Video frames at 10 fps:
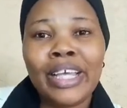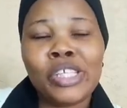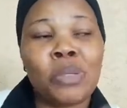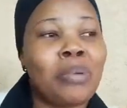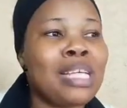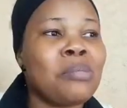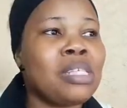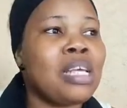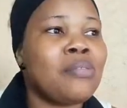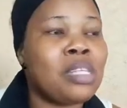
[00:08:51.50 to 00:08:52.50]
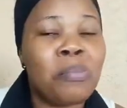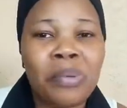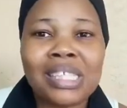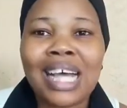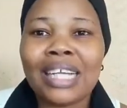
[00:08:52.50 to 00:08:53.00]
it surprised me self say
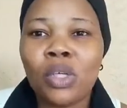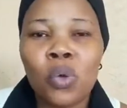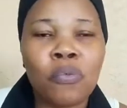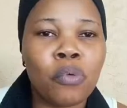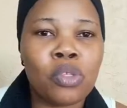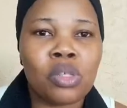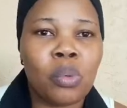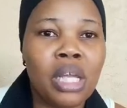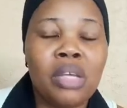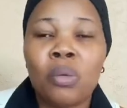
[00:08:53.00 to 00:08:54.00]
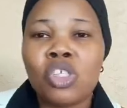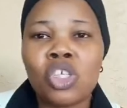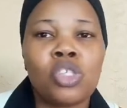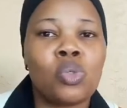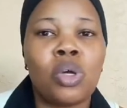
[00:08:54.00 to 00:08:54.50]
Praise had low votes. Well, he was
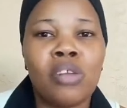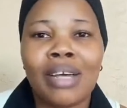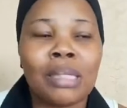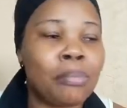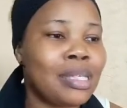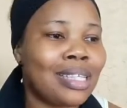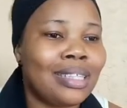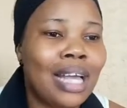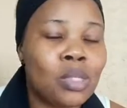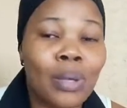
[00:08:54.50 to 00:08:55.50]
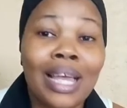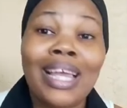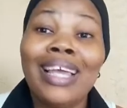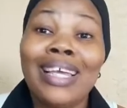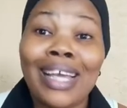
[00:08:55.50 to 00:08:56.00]
just too all over the place, and that's
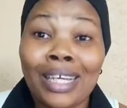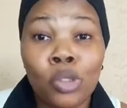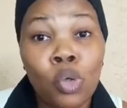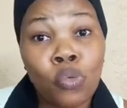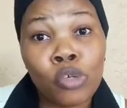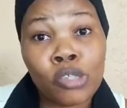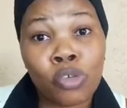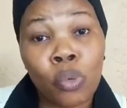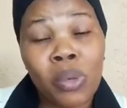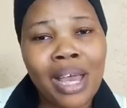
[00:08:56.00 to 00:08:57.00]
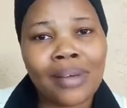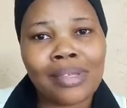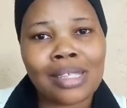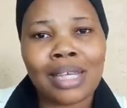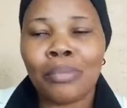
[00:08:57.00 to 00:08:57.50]
why he had low votes from way
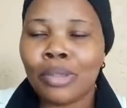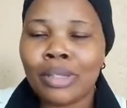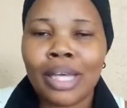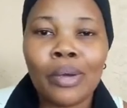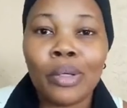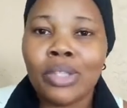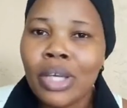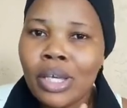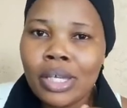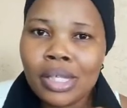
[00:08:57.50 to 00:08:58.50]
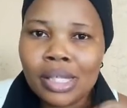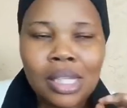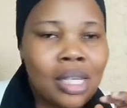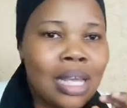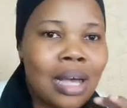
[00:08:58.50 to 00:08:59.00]
outside. But thank God he's
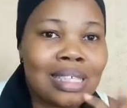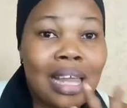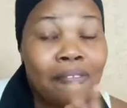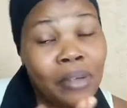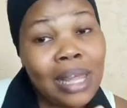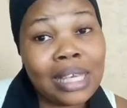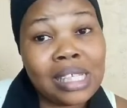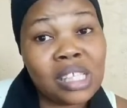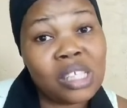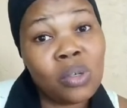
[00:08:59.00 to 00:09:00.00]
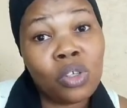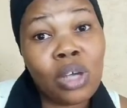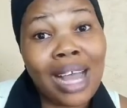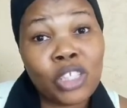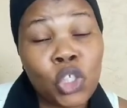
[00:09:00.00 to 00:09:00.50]
still in the house, and I feel like he's still going
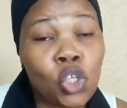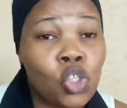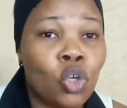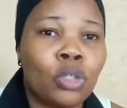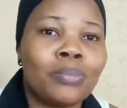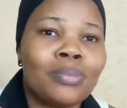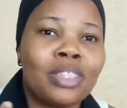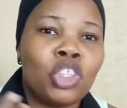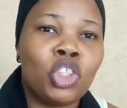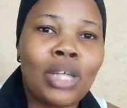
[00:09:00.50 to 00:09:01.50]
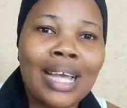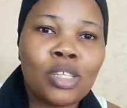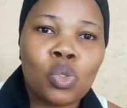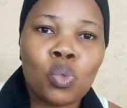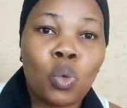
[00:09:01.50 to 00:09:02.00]
to adjust or try
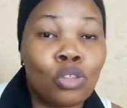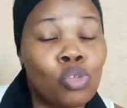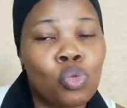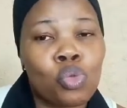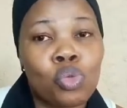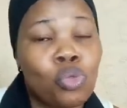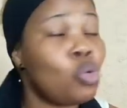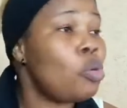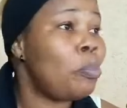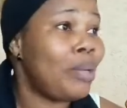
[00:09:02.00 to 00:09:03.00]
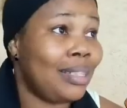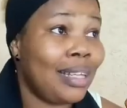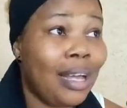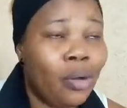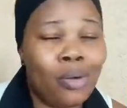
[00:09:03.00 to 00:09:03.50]
to want to do
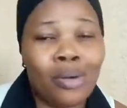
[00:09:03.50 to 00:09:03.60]
better,